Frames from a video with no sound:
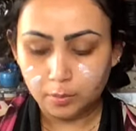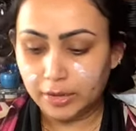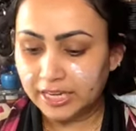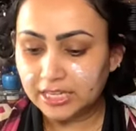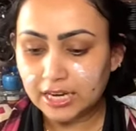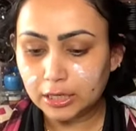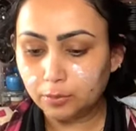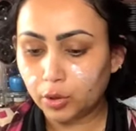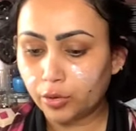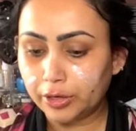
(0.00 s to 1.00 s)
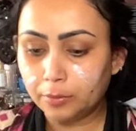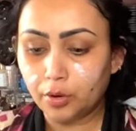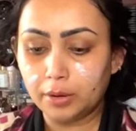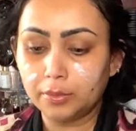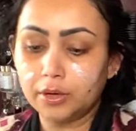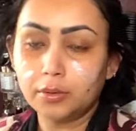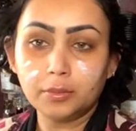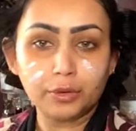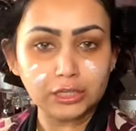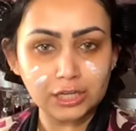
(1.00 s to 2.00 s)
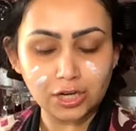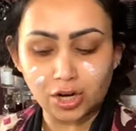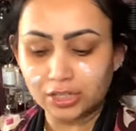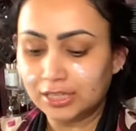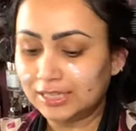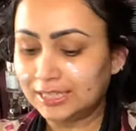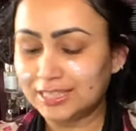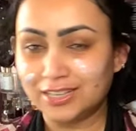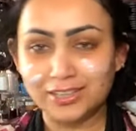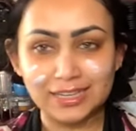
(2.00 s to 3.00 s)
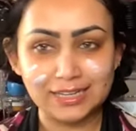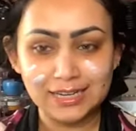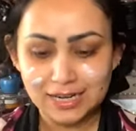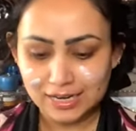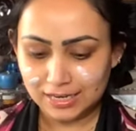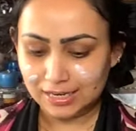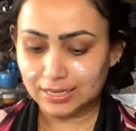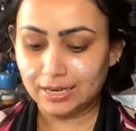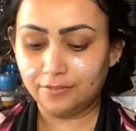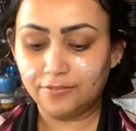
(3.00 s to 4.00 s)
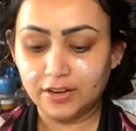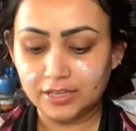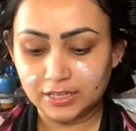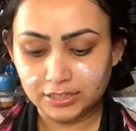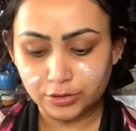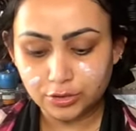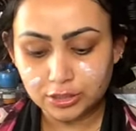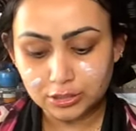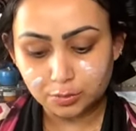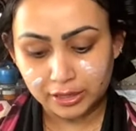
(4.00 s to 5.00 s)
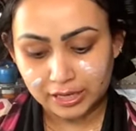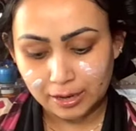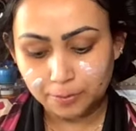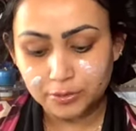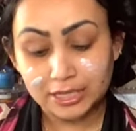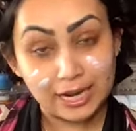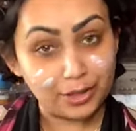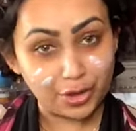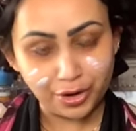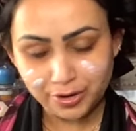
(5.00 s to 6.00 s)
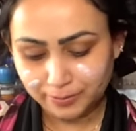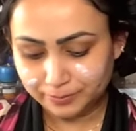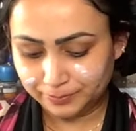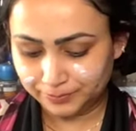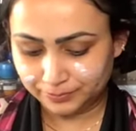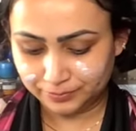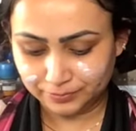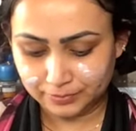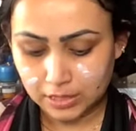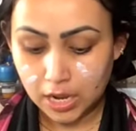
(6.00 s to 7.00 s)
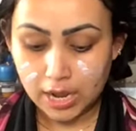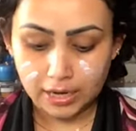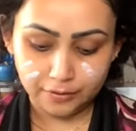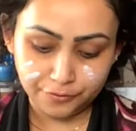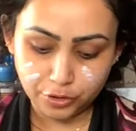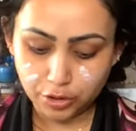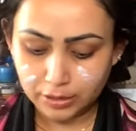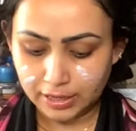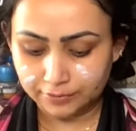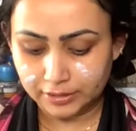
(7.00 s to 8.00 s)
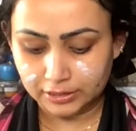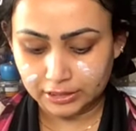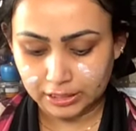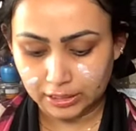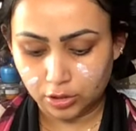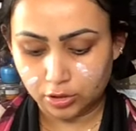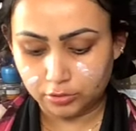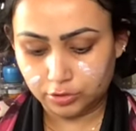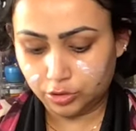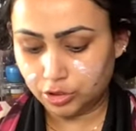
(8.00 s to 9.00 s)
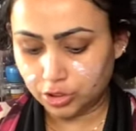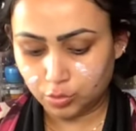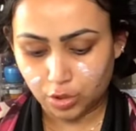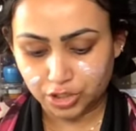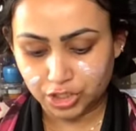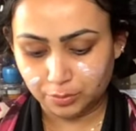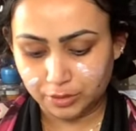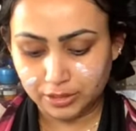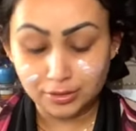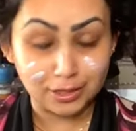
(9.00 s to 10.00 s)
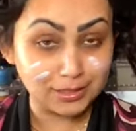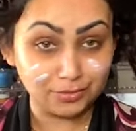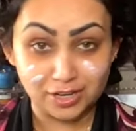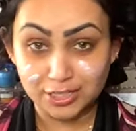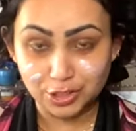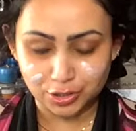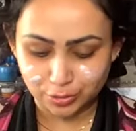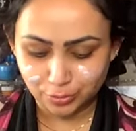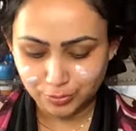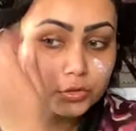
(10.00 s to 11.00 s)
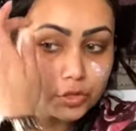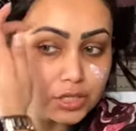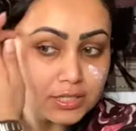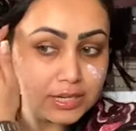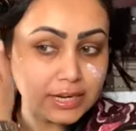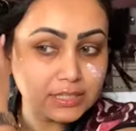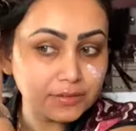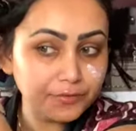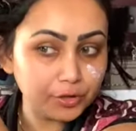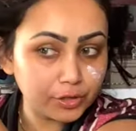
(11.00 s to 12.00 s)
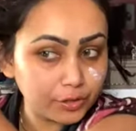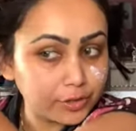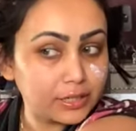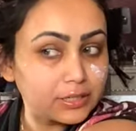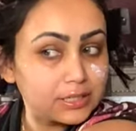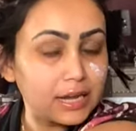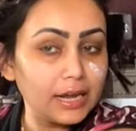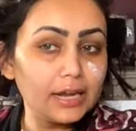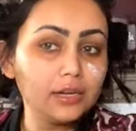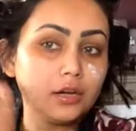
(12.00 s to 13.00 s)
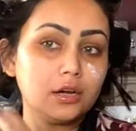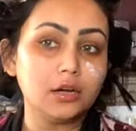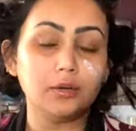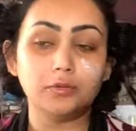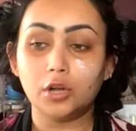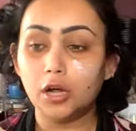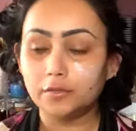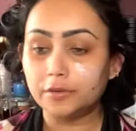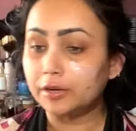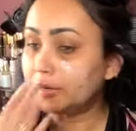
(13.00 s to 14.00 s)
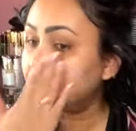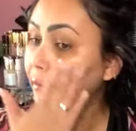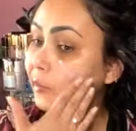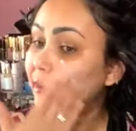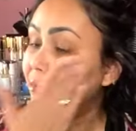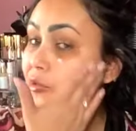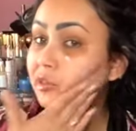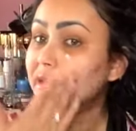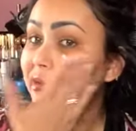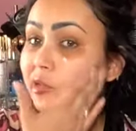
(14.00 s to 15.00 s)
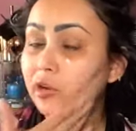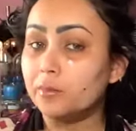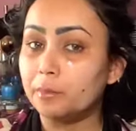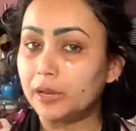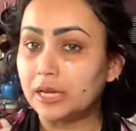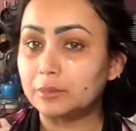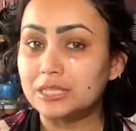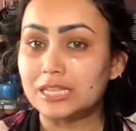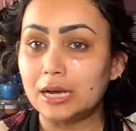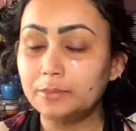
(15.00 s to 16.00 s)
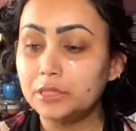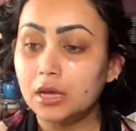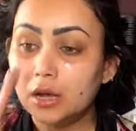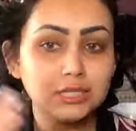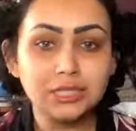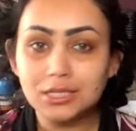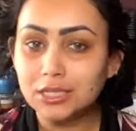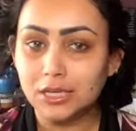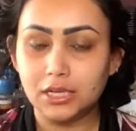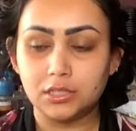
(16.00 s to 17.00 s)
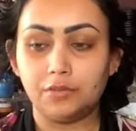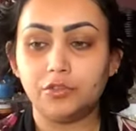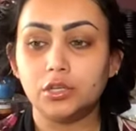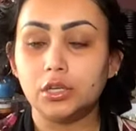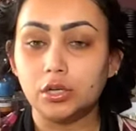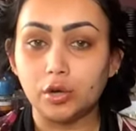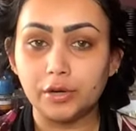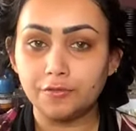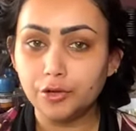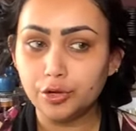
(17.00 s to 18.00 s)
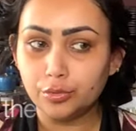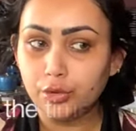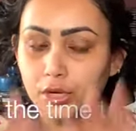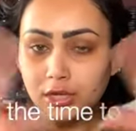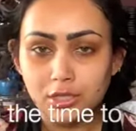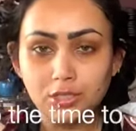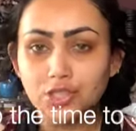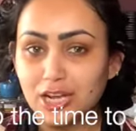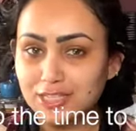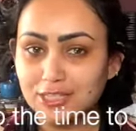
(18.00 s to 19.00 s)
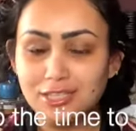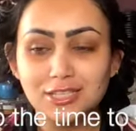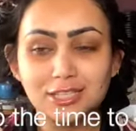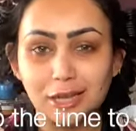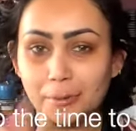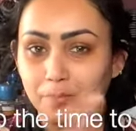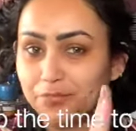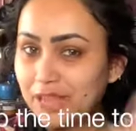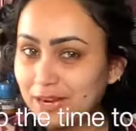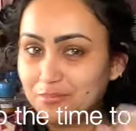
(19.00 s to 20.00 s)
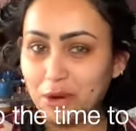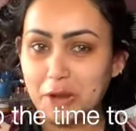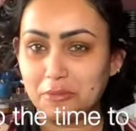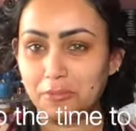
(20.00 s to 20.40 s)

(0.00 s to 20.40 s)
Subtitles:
any kind of blurring primer, bring that on. Let's go ahead and have fun and use this makeup together. And if you don't have anything or you're just watching me, that's fine too. So just in case if you're curious and not very familiar with a lot of makeup steps, just in case if you didn't know, and if you knew, just skip that primer